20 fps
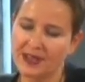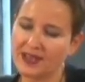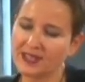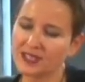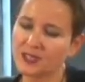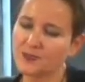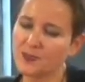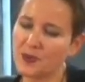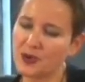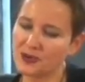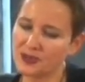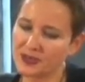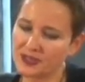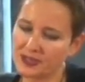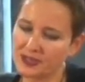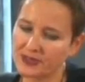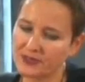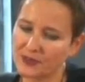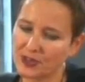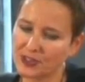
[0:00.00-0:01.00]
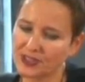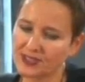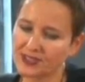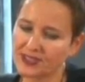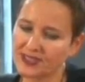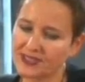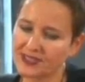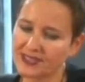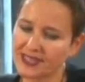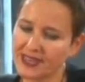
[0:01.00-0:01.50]
as both what a
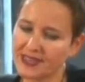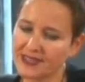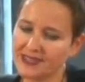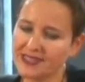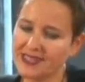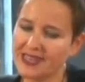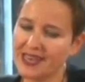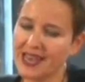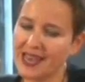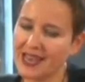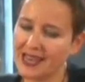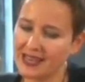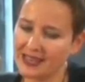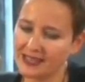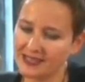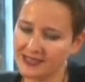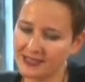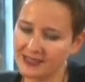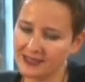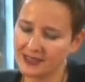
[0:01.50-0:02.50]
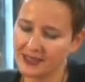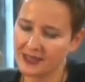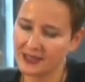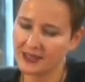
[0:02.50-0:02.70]
society has